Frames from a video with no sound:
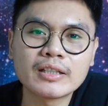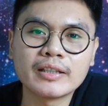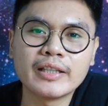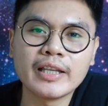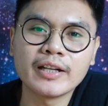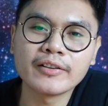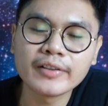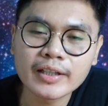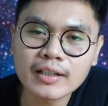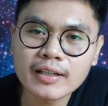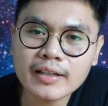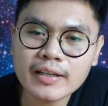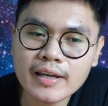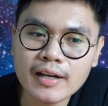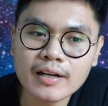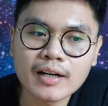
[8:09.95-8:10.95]
they really
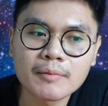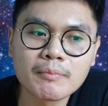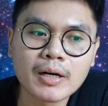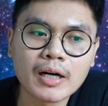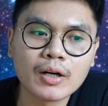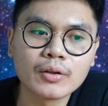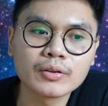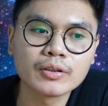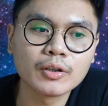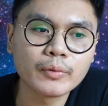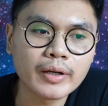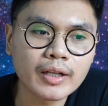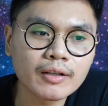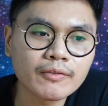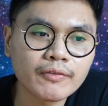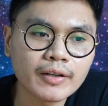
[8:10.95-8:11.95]
care about the
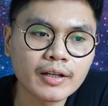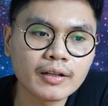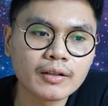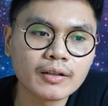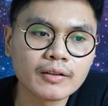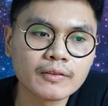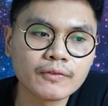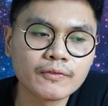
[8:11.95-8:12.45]
welfare of